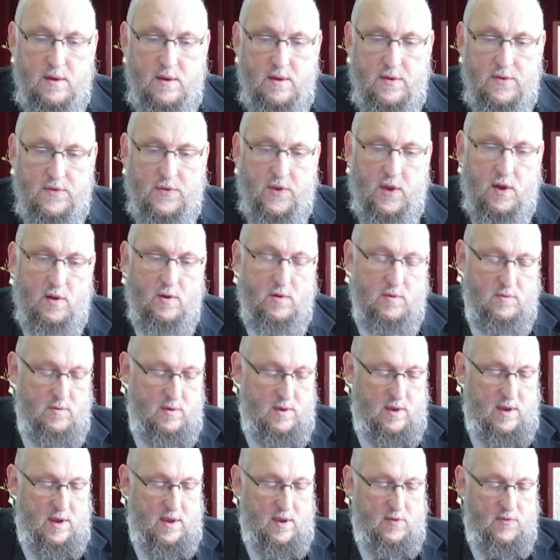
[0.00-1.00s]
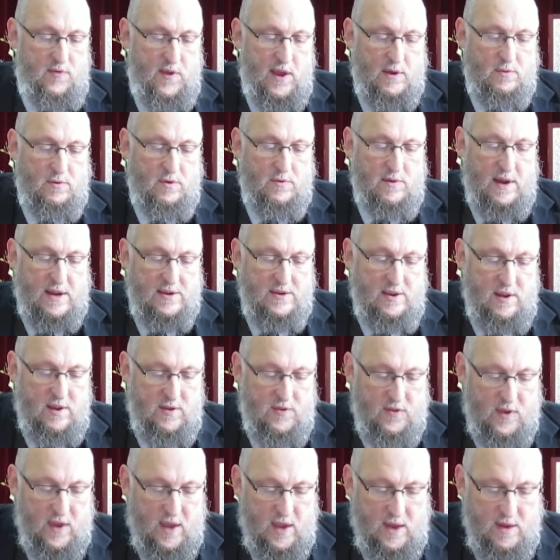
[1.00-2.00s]
So, in effect, what Rashi
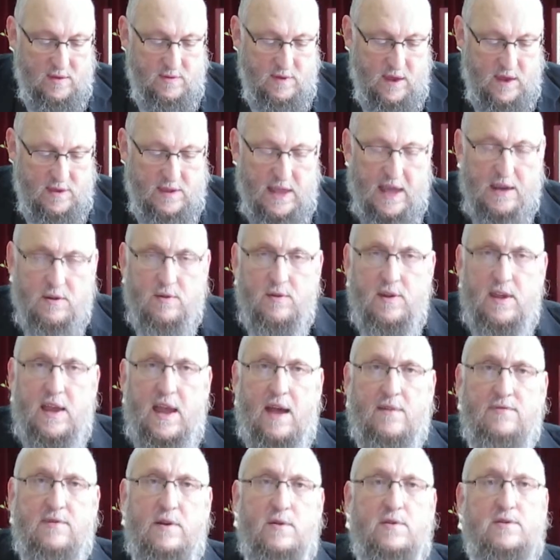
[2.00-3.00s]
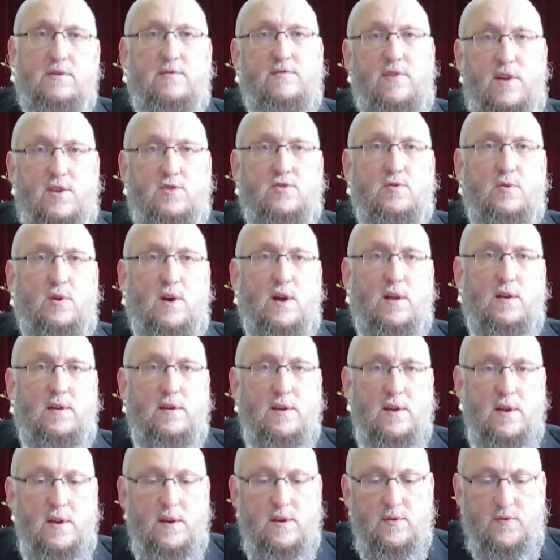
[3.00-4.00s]
is saying, they not only have their
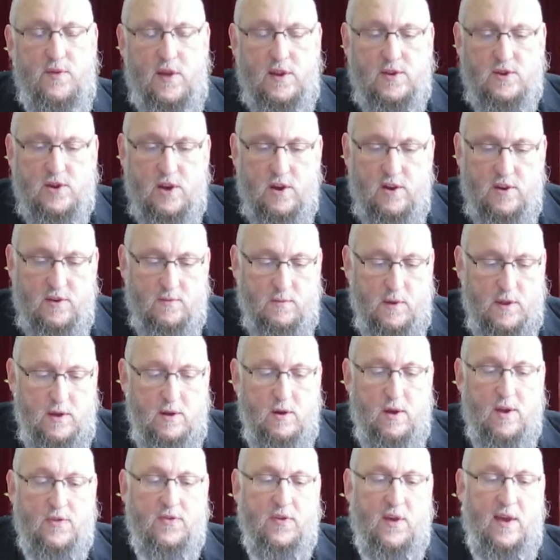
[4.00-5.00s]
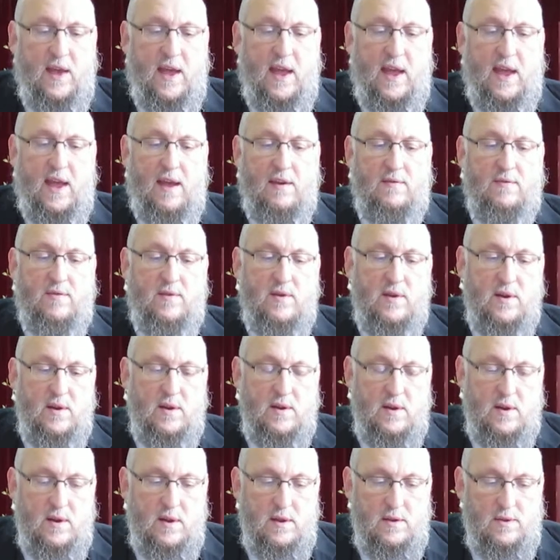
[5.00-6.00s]
individual features, but they also have
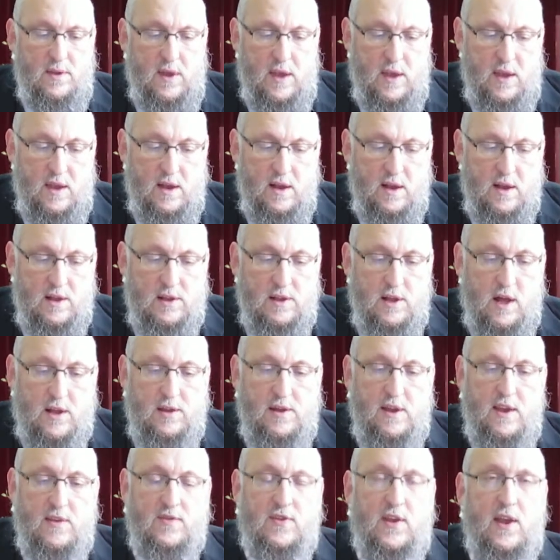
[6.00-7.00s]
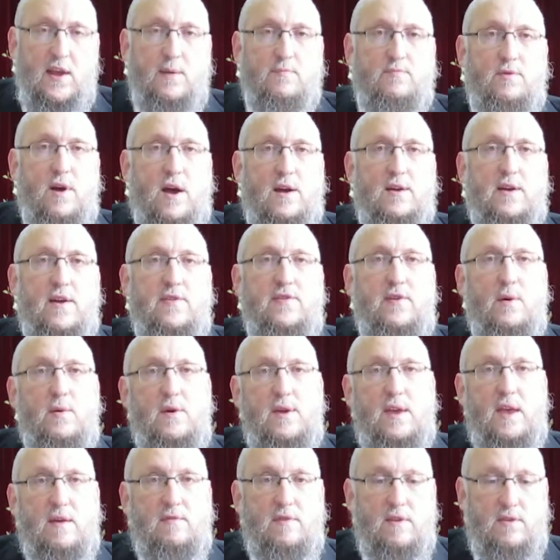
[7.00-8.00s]
the kololiistic brachas that
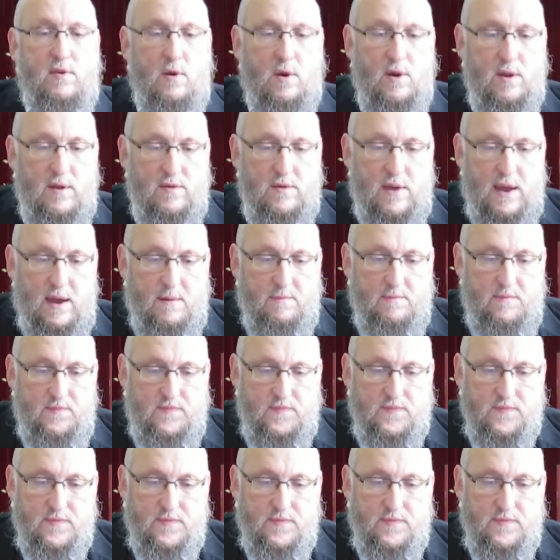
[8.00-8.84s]
were given to all of them.